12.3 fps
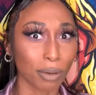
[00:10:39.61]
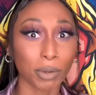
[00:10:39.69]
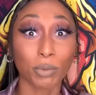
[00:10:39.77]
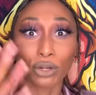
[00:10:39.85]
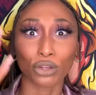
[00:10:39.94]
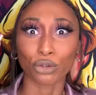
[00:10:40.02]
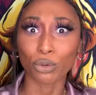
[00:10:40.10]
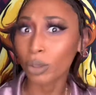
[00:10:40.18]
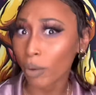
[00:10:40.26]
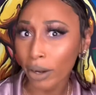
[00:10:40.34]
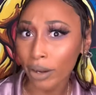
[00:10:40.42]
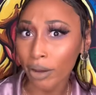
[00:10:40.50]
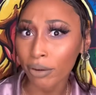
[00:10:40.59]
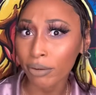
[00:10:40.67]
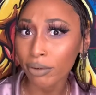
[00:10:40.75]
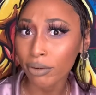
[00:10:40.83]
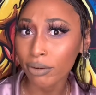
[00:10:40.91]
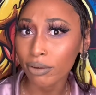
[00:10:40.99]
I mean, what are you doing right now?
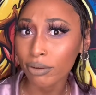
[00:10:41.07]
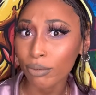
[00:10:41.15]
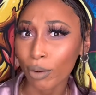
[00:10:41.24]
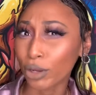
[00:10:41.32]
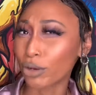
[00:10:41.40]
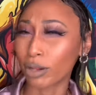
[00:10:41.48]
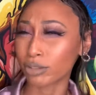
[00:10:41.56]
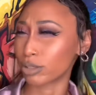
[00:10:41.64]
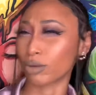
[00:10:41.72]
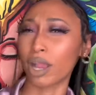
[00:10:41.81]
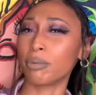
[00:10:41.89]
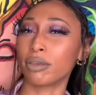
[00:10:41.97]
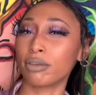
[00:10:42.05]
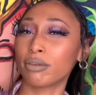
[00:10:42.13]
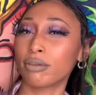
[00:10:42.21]
Why are you not subscribing?